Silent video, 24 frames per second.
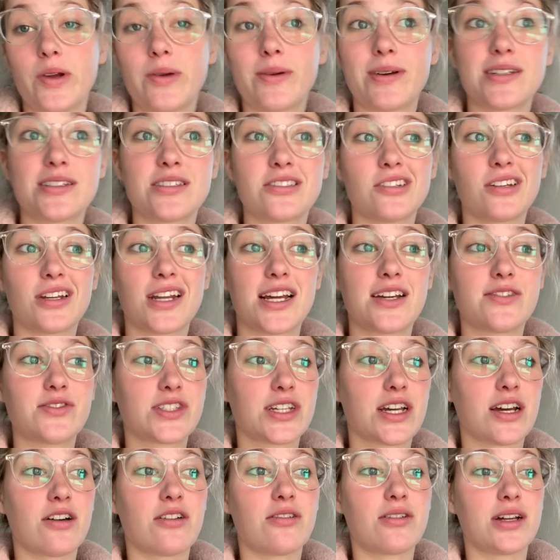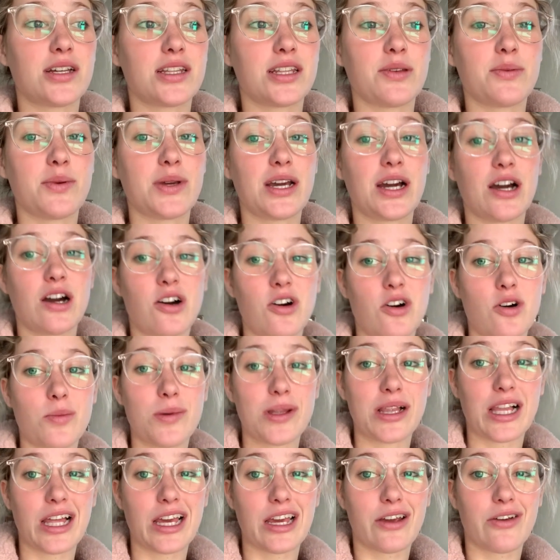went and saw Knives Out and then we got home
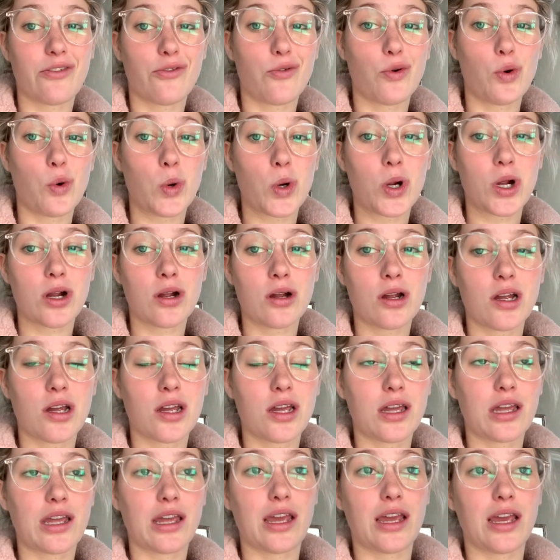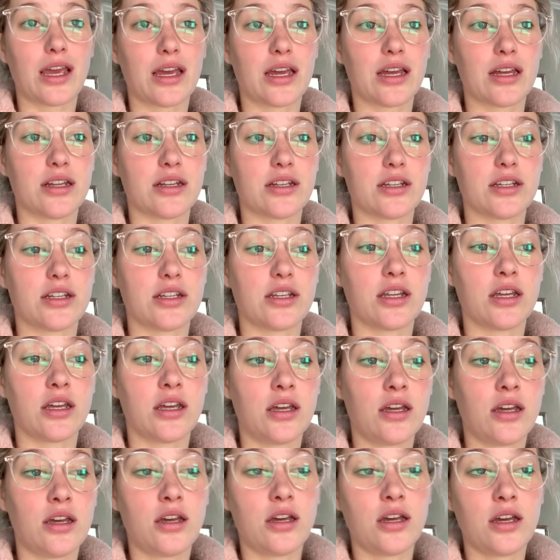at like 4 and
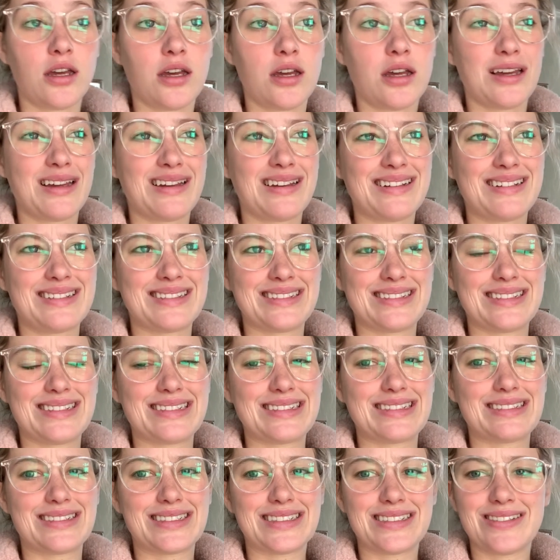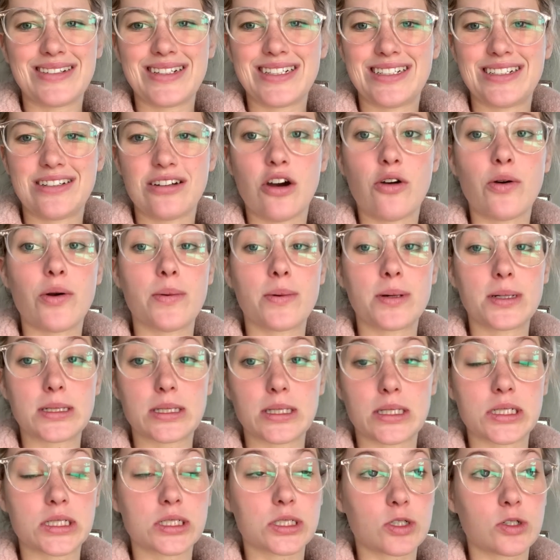what did we do? Oh, we went to
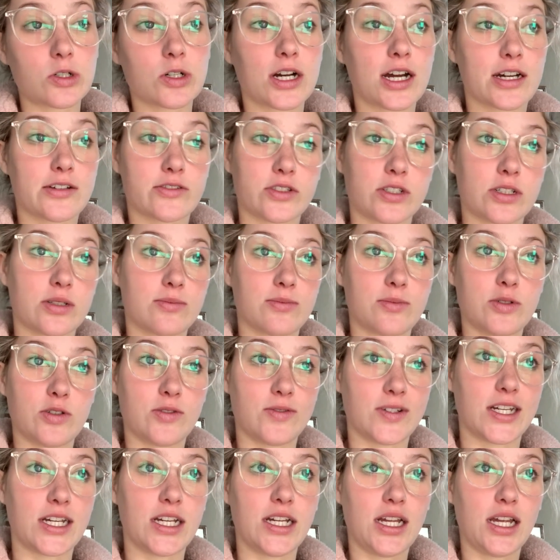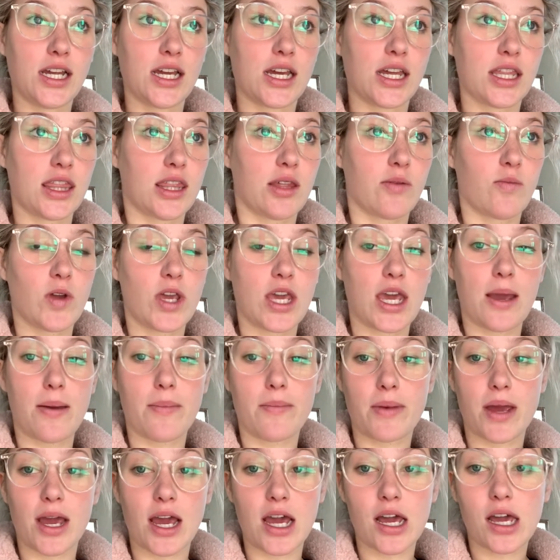the store after the movie and then we came
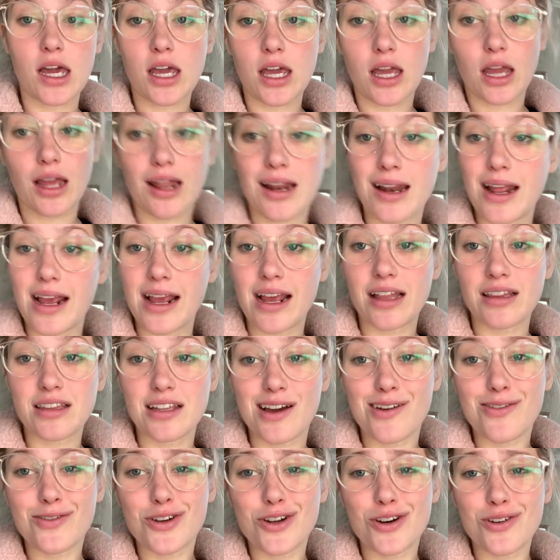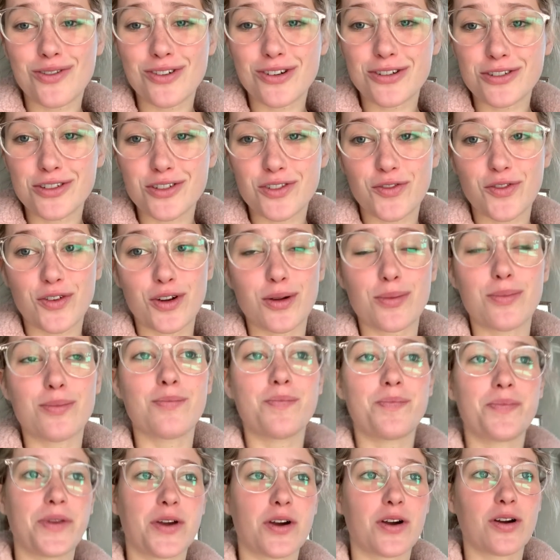back and ate leftovers
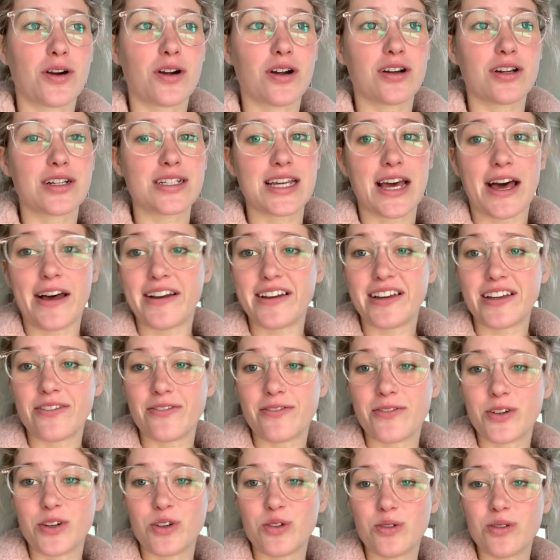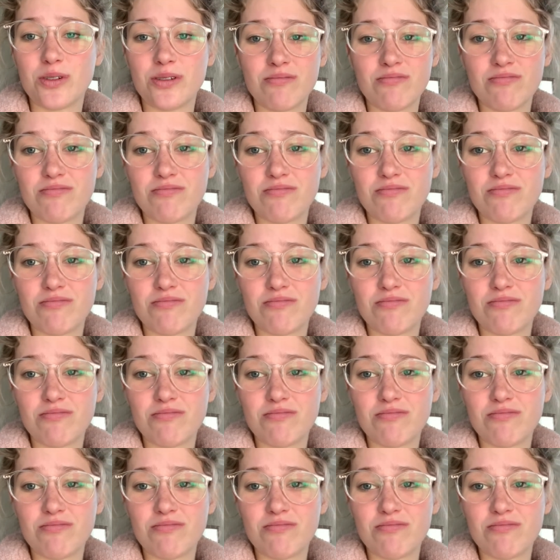from our Italian food.